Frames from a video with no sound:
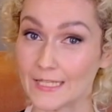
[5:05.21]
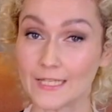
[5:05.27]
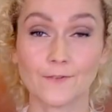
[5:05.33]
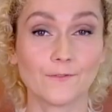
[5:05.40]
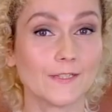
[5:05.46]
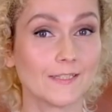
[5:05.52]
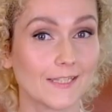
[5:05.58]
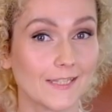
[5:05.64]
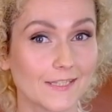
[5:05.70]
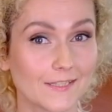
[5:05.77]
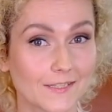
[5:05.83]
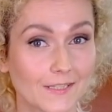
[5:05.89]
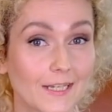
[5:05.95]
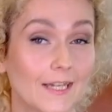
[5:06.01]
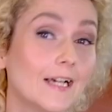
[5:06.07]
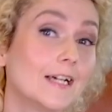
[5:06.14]
If it did,
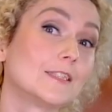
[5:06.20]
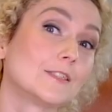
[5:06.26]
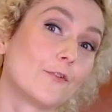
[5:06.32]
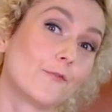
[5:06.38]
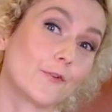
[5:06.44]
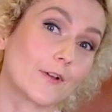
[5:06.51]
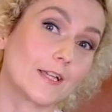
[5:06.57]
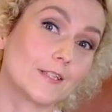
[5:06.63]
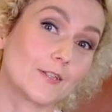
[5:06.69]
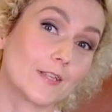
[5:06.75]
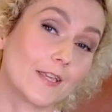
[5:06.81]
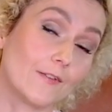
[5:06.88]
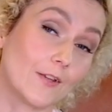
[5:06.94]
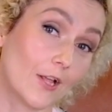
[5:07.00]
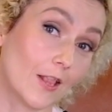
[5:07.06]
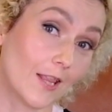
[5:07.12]
don't forget to
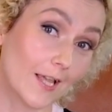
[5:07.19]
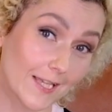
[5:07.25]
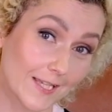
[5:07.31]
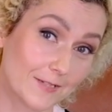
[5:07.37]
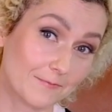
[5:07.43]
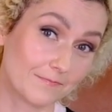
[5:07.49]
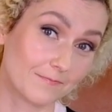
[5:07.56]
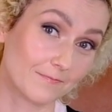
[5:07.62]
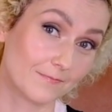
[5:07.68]
give it a like,